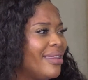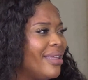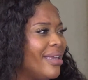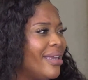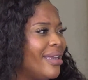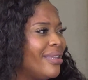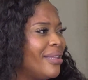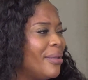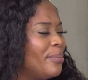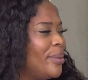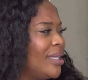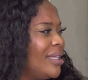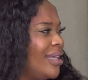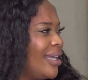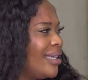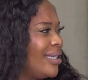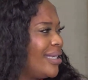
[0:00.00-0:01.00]
They
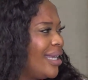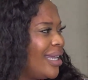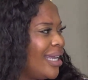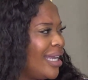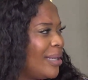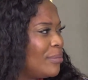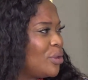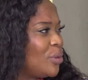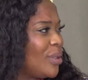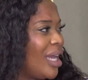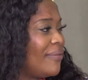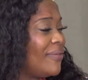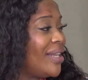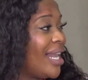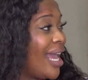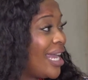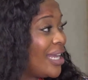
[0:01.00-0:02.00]
play their games. We
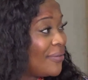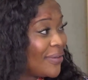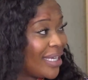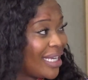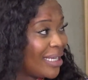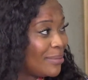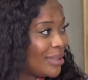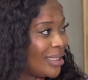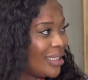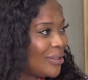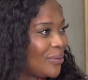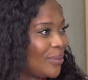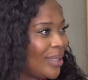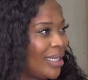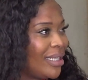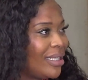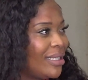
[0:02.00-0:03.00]
have live games as
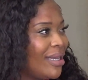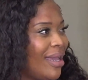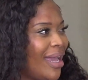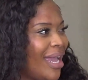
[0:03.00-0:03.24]
well.